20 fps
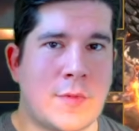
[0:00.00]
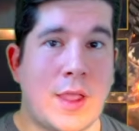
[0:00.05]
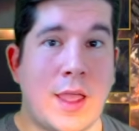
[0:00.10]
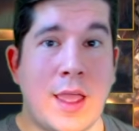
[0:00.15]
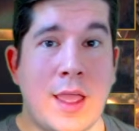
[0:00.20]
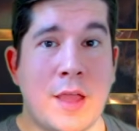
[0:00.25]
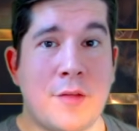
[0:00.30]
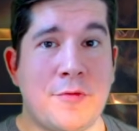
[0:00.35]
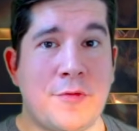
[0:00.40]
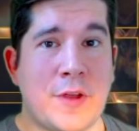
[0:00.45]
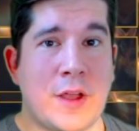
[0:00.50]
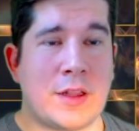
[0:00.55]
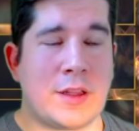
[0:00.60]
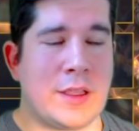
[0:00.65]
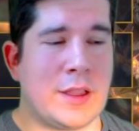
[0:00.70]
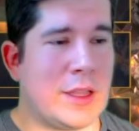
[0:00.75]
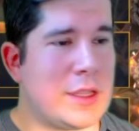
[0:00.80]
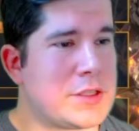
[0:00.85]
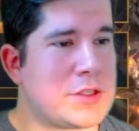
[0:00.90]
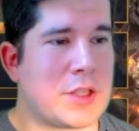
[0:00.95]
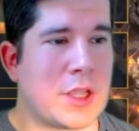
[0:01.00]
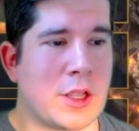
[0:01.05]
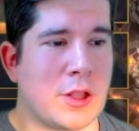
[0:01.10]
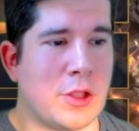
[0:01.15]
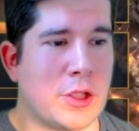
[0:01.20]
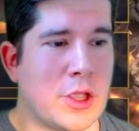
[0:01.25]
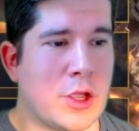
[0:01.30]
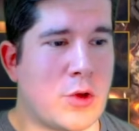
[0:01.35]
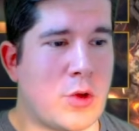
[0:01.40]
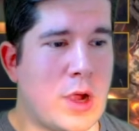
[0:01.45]
And finally, let's take a
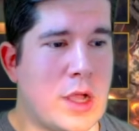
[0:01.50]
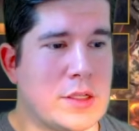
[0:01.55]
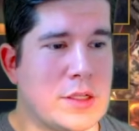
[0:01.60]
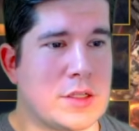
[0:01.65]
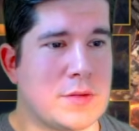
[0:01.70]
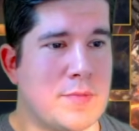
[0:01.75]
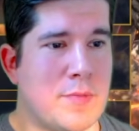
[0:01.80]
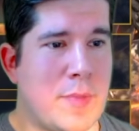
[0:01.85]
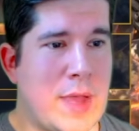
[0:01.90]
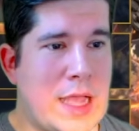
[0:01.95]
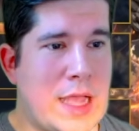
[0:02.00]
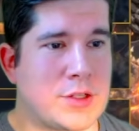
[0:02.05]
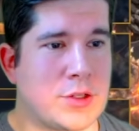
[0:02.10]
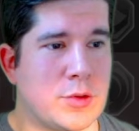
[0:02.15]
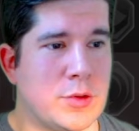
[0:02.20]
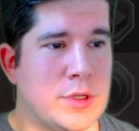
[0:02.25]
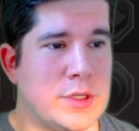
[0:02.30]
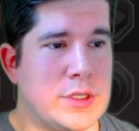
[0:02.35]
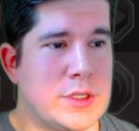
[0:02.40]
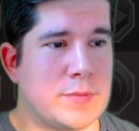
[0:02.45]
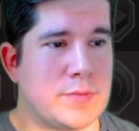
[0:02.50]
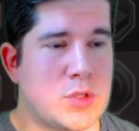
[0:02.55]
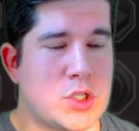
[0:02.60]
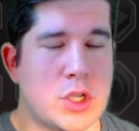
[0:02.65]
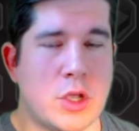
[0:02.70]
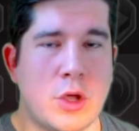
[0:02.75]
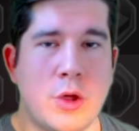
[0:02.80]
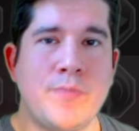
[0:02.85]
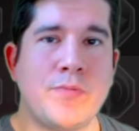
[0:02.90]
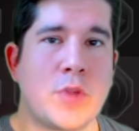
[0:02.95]
look at Kroz's Masteries.
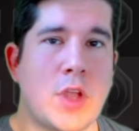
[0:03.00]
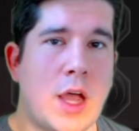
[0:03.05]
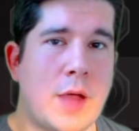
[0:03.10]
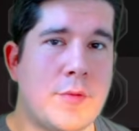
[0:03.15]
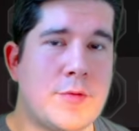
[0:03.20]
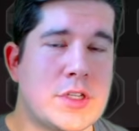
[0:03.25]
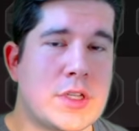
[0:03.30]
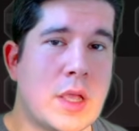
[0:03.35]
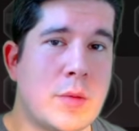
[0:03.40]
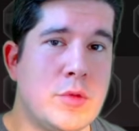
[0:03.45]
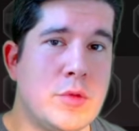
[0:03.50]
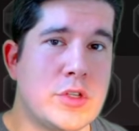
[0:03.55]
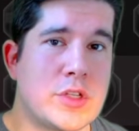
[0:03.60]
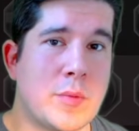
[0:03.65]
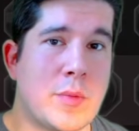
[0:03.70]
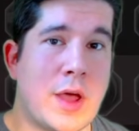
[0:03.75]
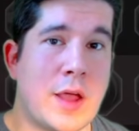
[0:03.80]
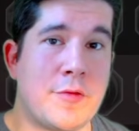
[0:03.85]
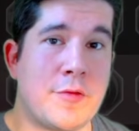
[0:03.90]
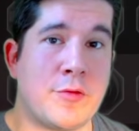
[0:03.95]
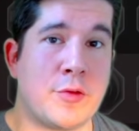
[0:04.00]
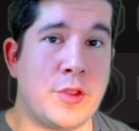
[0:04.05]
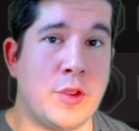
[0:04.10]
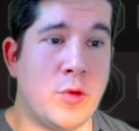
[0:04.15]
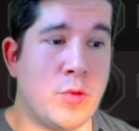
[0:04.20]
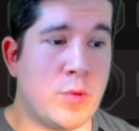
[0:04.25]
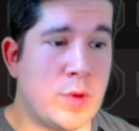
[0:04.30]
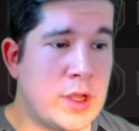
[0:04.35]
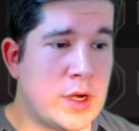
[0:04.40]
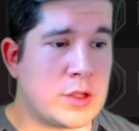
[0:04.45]
So obviously I'm using mine for the
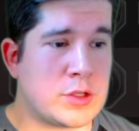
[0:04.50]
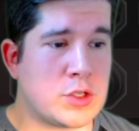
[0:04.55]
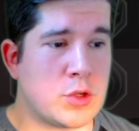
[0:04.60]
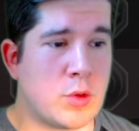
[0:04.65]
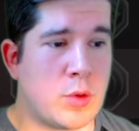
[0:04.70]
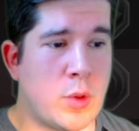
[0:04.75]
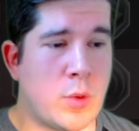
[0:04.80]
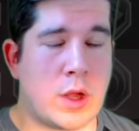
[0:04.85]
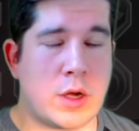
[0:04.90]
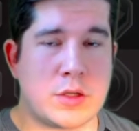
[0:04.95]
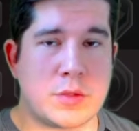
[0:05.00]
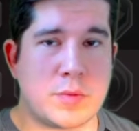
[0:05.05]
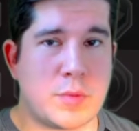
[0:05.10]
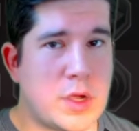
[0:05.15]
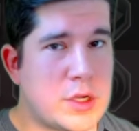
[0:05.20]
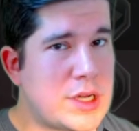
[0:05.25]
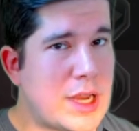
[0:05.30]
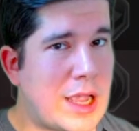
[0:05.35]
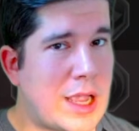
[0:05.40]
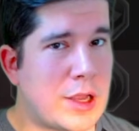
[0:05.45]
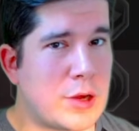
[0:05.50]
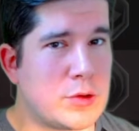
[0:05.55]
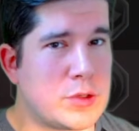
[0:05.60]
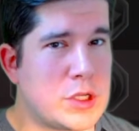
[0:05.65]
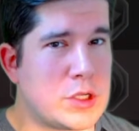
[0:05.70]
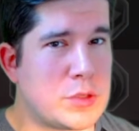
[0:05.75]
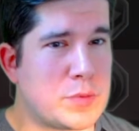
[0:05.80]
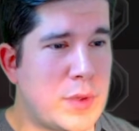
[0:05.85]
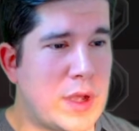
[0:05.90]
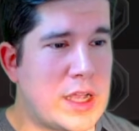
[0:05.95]
arena, so we want as much accuracy
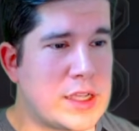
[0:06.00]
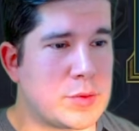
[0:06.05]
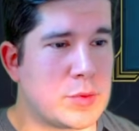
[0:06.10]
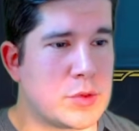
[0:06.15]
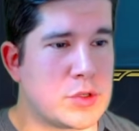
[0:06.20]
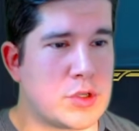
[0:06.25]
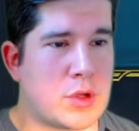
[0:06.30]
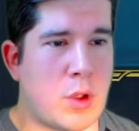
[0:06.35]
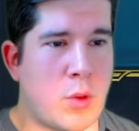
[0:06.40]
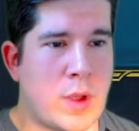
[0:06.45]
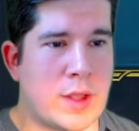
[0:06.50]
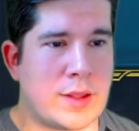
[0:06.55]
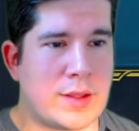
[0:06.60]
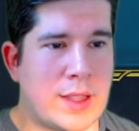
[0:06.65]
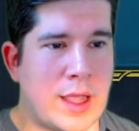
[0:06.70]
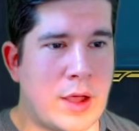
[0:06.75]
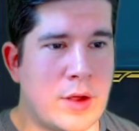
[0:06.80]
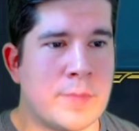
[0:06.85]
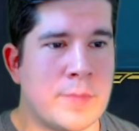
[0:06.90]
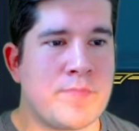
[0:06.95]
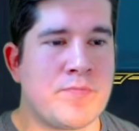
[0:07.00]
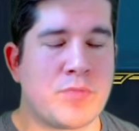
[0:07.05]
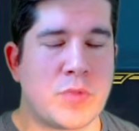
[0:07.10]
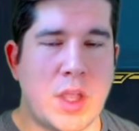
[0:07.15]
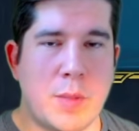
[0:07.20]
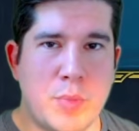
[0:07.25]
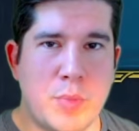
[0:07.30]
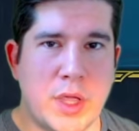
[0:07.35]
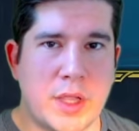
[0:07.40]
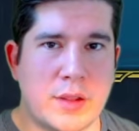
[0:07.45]
as possible, so I went down
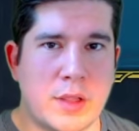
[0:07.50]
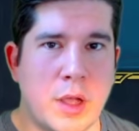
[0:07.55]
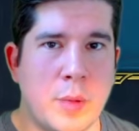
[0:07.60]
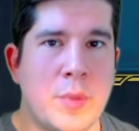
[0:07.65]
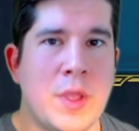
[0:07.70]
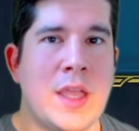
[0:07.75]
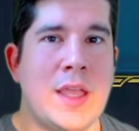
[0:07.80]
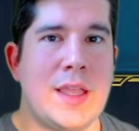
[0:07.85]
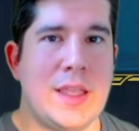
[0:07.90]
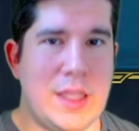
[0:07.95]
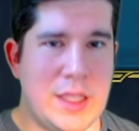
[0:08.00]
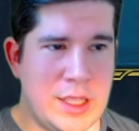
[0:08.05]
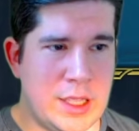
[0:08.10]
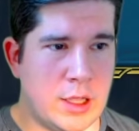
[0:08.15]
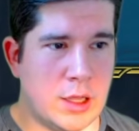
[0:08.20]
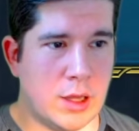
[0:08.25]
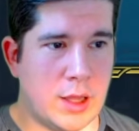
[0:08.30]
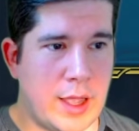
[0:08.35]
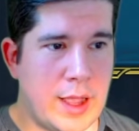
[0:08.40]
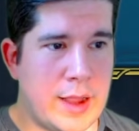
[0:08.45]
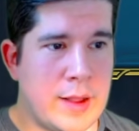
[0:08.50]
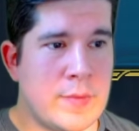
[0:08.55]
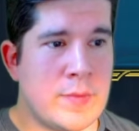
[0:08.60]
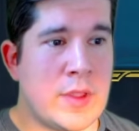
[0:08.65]
and picked up Eagle Eye.